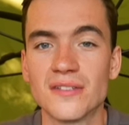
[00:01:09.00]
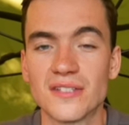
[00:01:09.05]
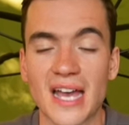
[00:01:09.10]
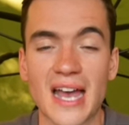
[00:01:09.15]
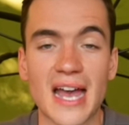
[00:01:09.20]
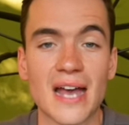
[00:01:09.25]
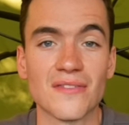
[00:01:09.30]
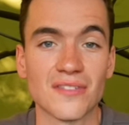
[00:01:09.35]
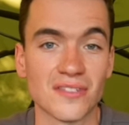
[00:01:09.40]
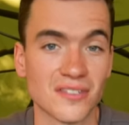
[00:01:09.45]
to
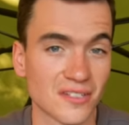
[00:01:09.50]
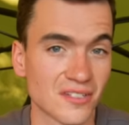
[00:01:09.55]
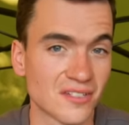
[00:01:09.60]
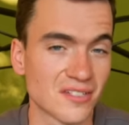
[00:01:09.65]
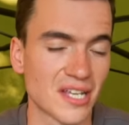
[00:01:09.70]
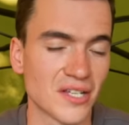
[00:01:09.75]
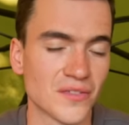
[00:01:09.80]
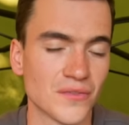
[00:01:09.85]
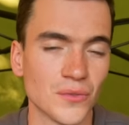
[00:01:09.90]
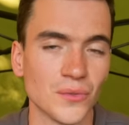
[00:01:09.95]
have a
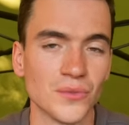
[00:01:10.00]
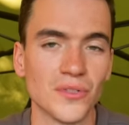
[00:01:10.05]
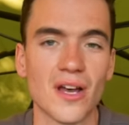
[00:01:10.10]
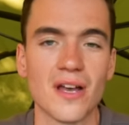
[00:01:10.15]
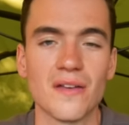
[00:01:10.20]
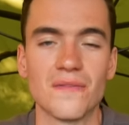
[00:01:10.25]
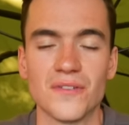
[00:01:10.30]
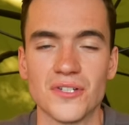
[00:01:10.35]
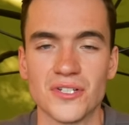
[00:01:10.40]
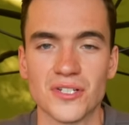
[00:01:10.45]
successful
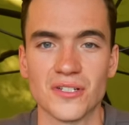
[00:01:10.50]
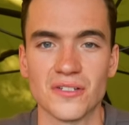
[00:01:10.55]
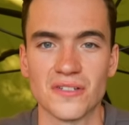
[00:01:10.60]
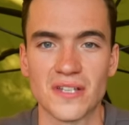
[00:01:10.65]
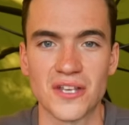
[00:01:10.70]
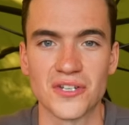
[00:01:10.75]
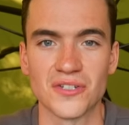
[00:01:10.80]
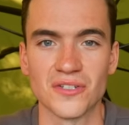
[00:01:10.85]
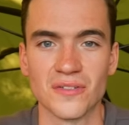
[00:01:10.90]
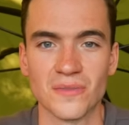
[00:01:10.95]
night fishing
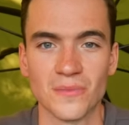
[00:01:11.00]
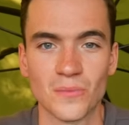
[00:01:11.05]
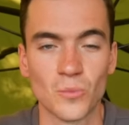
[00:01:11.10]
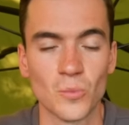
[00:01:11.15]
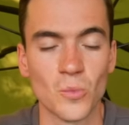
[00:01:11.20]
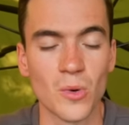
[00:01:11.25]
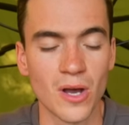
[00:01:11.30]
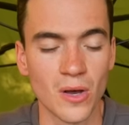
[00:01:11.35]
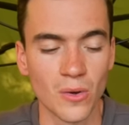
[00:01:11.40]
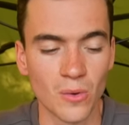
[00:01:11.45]
session?
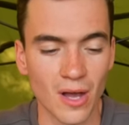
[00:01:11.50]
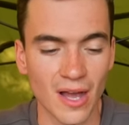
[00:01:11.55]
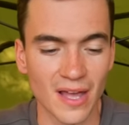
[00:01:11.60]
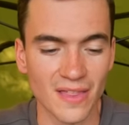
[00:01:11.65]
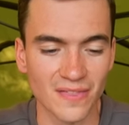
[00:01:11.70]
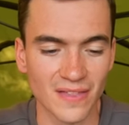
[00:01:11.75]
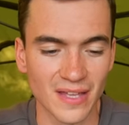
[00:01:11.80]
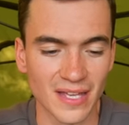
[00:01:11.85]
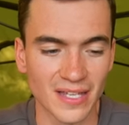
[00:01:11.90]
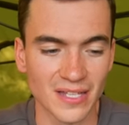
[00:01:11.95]
Well, I
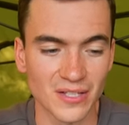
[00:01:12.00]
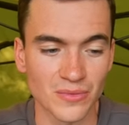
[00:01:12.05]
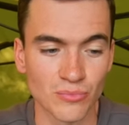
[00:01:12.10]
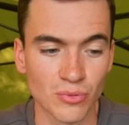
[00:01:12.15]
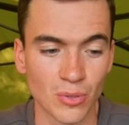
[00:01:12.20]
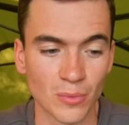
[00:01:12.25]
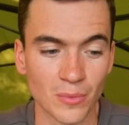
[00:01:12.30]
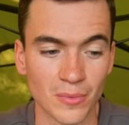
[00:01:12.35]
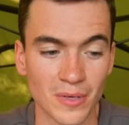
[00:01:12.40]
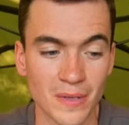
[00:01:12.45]
think it's
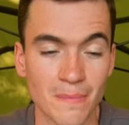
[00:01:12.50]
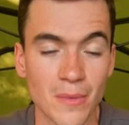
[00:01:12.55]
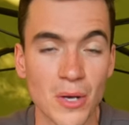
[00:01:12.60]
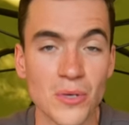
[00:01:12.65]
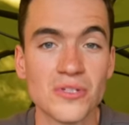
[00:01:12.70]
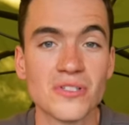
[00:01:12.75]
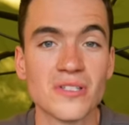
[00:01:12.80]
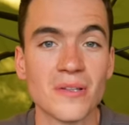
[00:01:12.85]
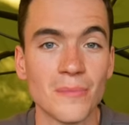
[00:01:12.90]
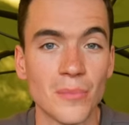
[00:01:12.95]
probably
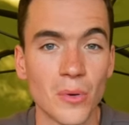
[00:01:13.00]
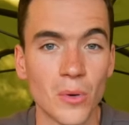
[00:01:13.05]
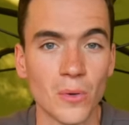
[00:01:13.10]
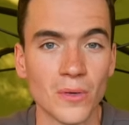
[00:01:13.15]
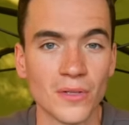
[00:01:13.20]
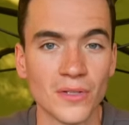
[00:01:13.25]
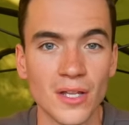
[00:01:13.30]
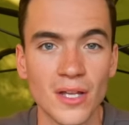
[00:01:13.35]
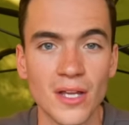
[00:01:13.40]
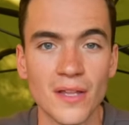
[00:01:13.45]
most important